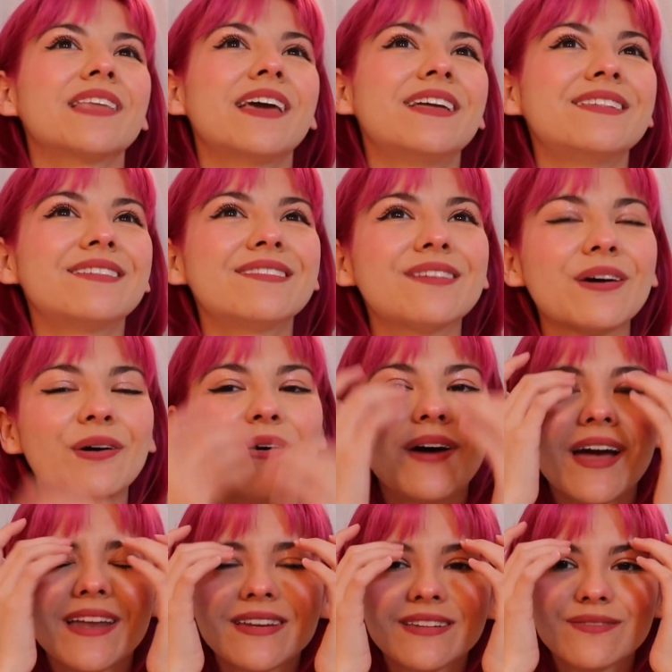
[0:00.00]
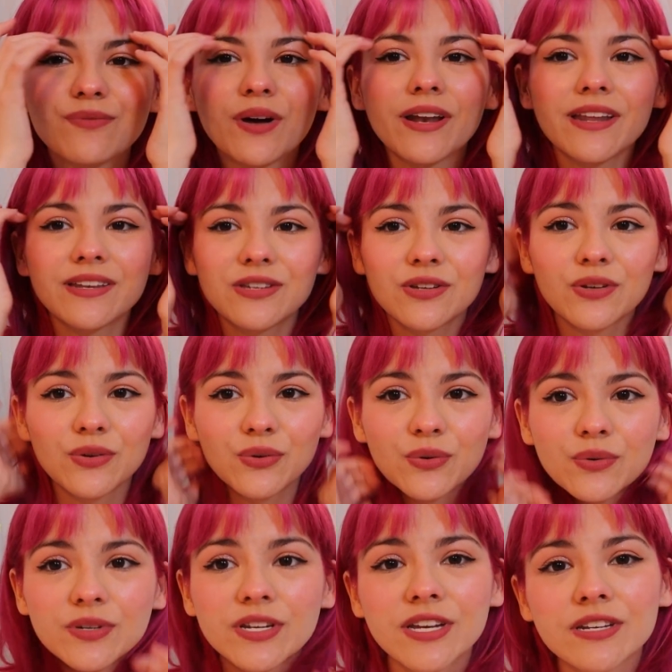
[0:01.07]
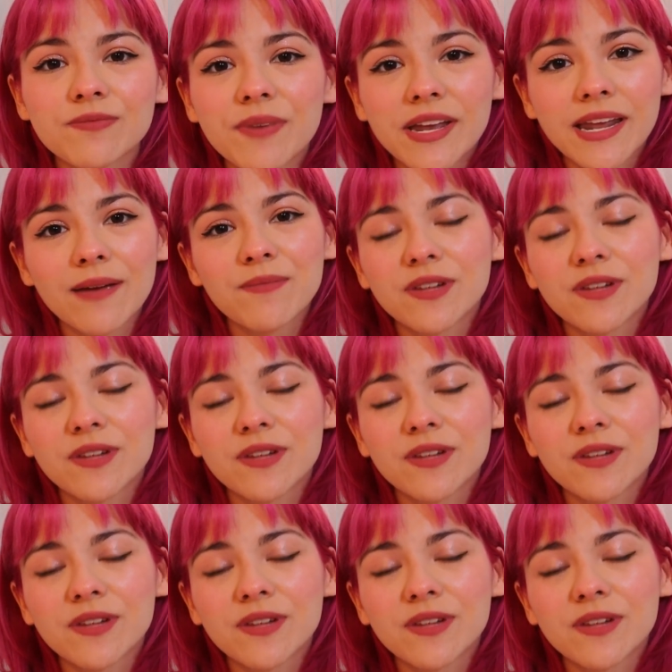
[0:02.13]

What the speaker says: And so I just wanted to change my name